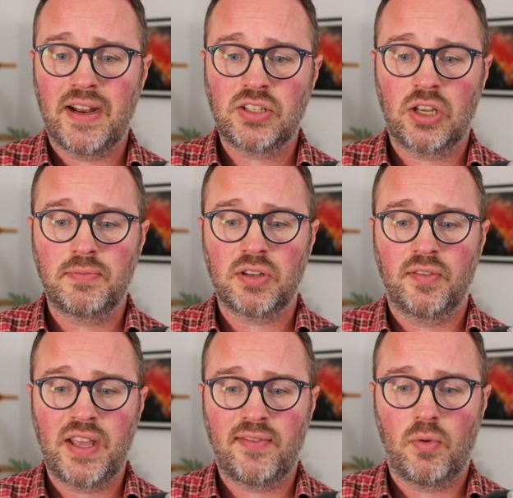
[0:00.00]
terms of
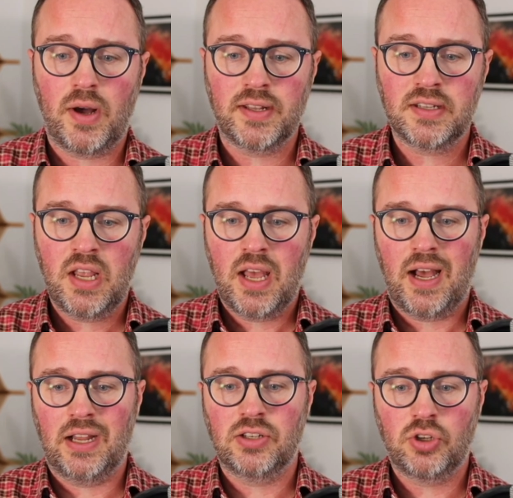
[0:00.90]
the other ones,
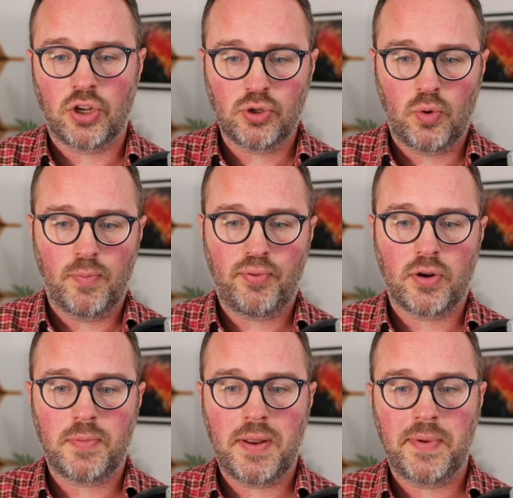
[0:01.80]
Dodd'll
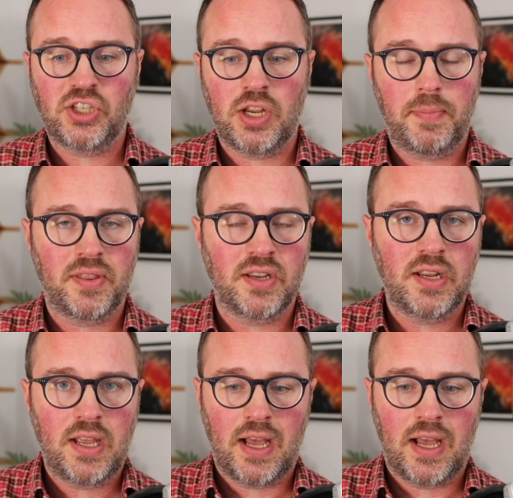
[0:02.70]
probably be cheaper than